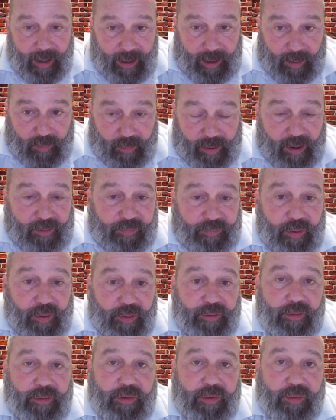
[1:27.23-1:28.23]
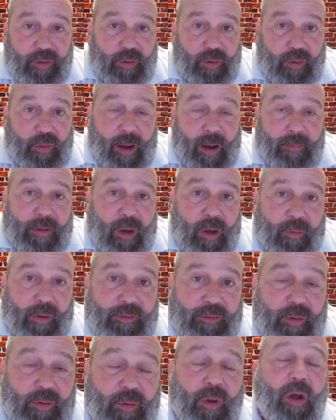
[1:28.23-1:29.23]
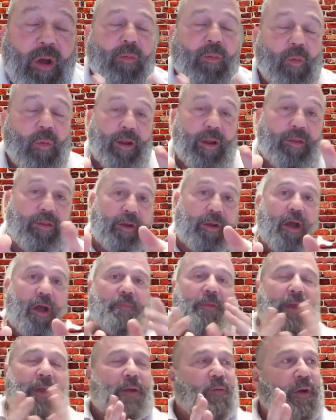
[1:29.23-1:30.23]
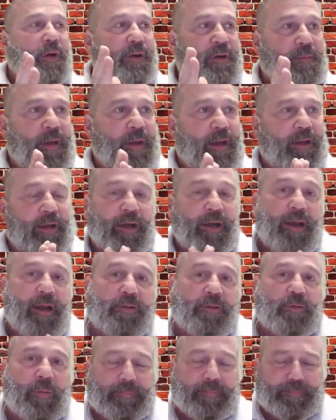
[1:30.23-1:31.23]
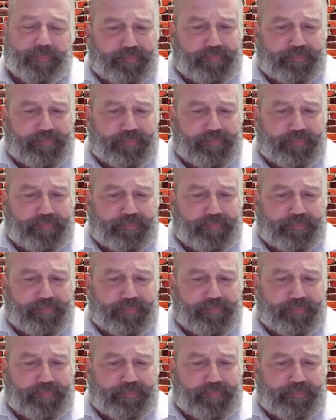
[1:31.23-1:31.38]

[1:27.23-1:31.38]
Without further ado, I'm going to, oh, one other comment I wanted to make, an announcement.